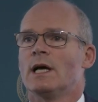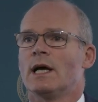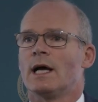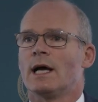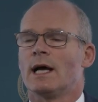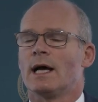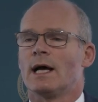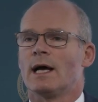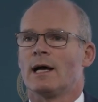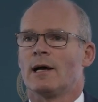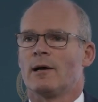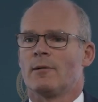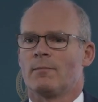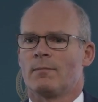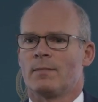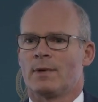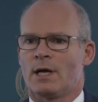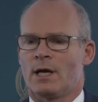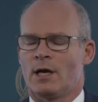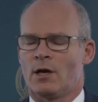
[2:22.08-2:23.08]

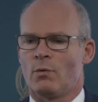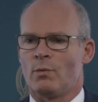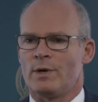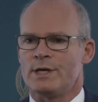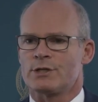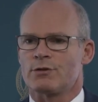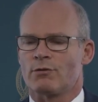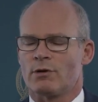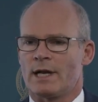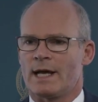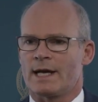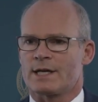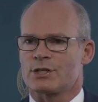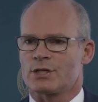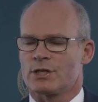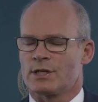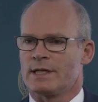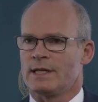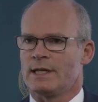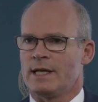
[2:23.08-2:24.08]
Um, a winter
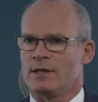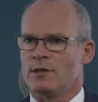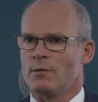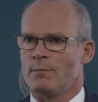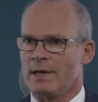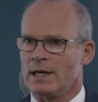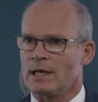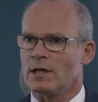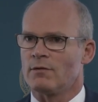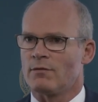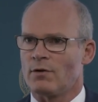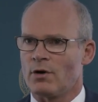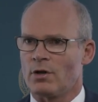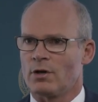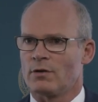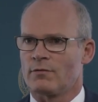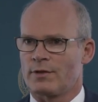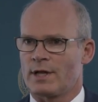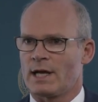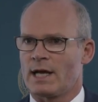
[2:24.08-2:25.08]
election in the middle of
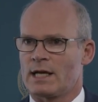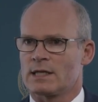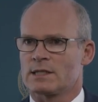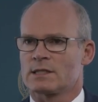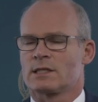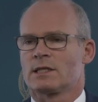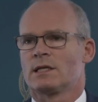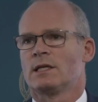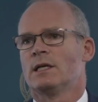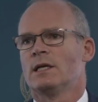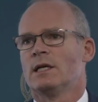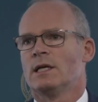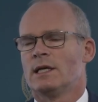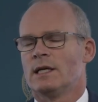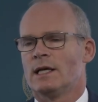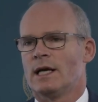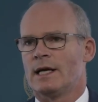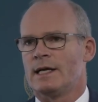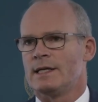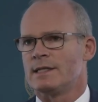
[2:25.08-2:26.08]
all of that
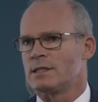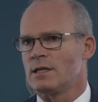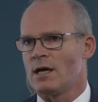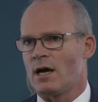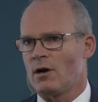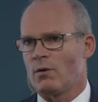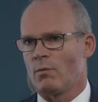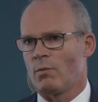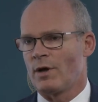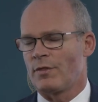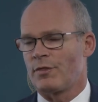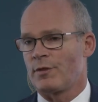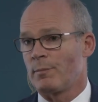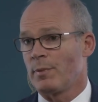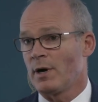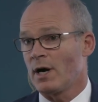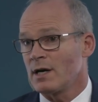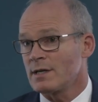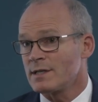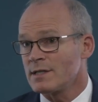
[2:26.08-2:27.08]
uh, is not what the
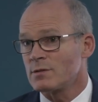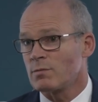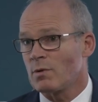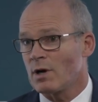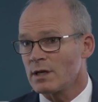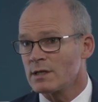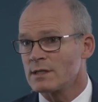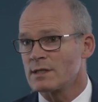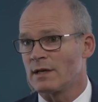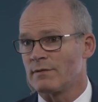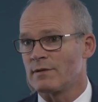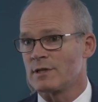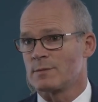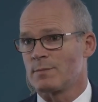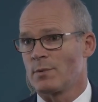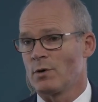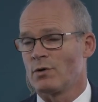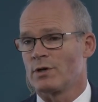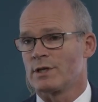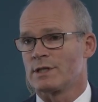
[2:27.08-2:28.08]
parties want, having
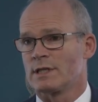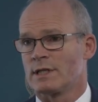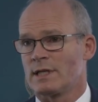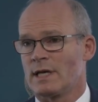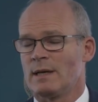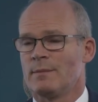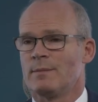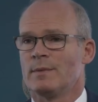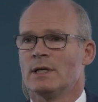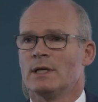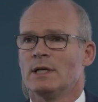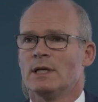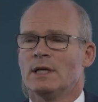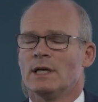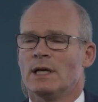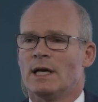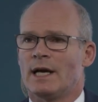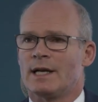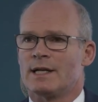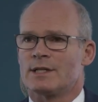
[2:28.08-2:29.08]
spoken to them,
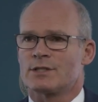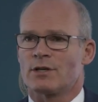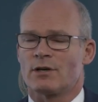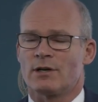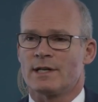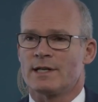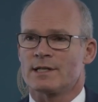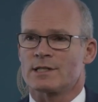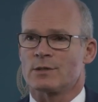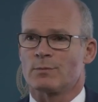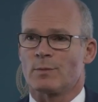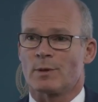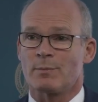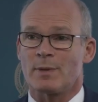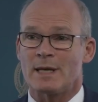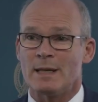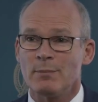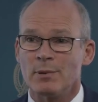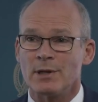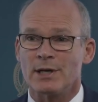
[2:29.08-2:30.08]
and it certainly isn't what
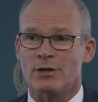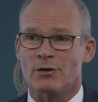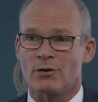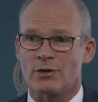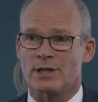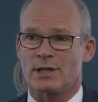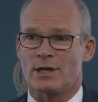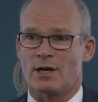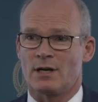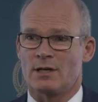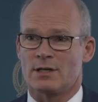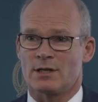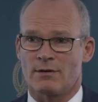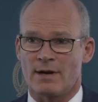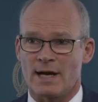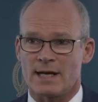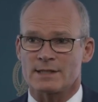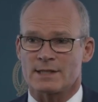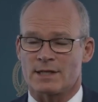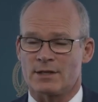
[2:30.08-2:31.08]
people in Northern Ireland are
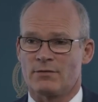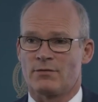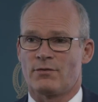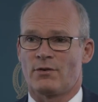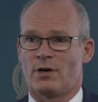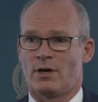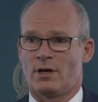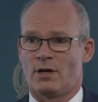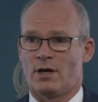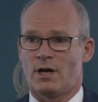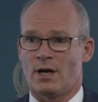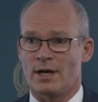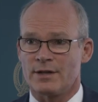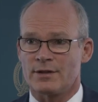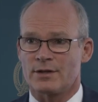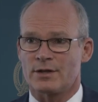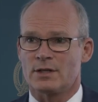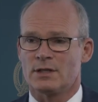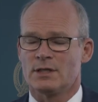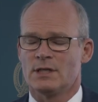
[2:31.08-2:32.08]
asking for
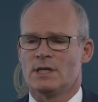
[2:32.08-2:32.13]
either.